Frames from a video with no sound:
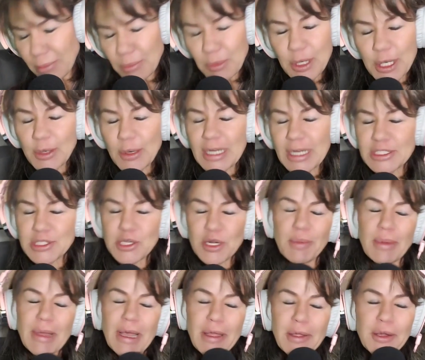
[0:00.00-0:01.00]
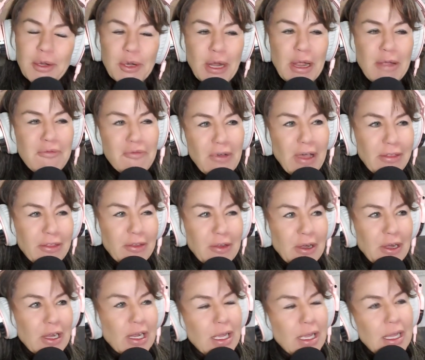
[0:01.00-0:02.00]
one more question about your
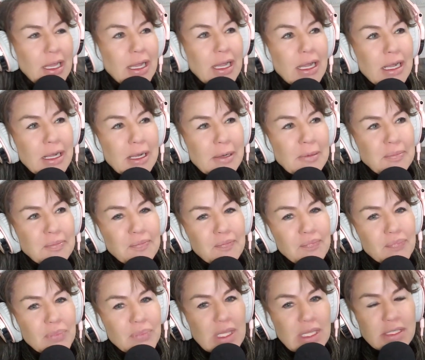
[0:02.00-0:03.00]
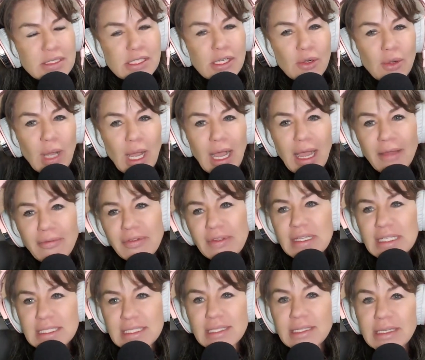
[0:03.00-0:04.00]
grandfather. Um, so
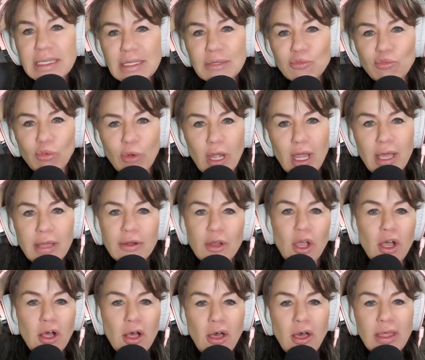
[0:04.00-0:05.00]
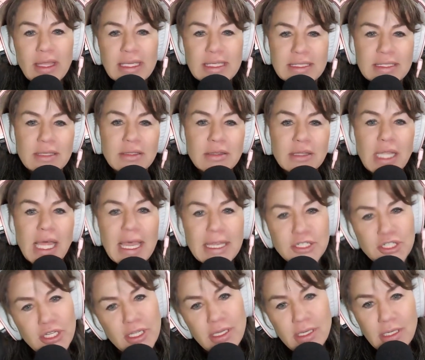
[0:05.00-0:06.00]
obviously Rod Hall is a
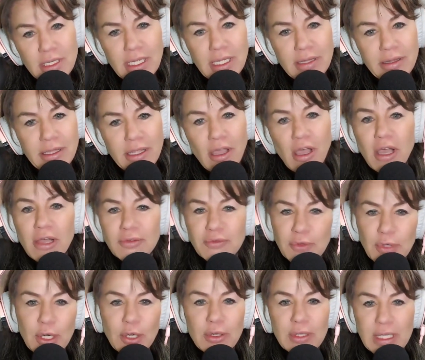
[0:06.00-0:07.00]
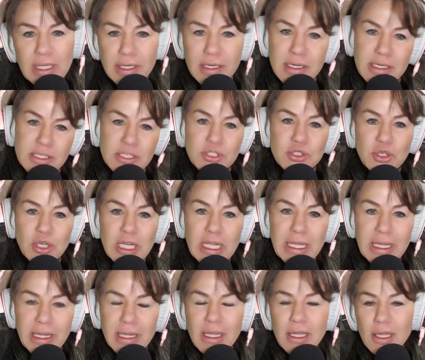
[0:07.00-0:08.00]
legend in the off-road
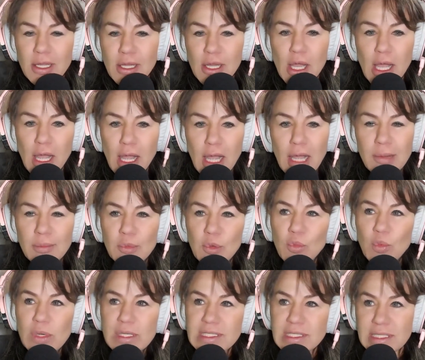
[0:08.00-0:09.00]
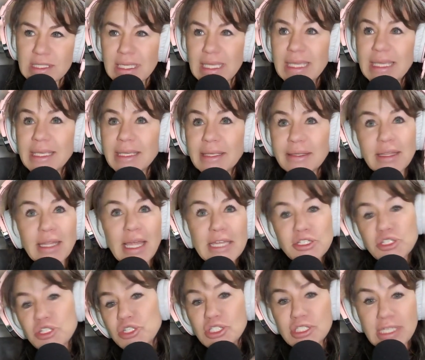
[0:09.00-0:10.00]
industry. Was he
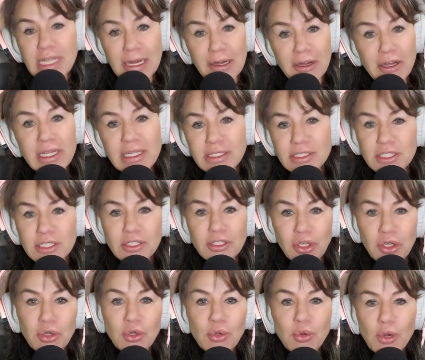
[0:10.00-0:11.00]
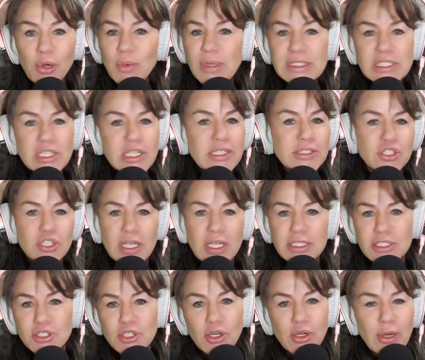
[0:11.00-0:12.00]
legendary to you, or was he
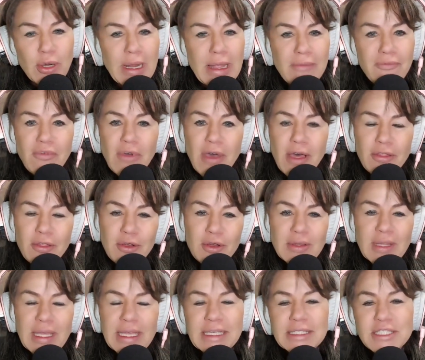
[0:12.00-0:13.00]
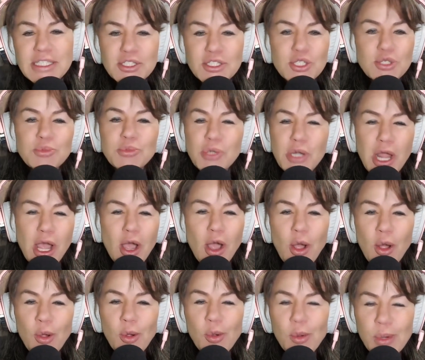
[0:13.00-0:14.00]
just your grandfather? Like, did you
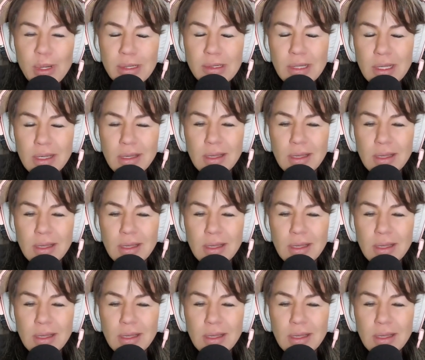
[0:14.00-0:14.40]
know,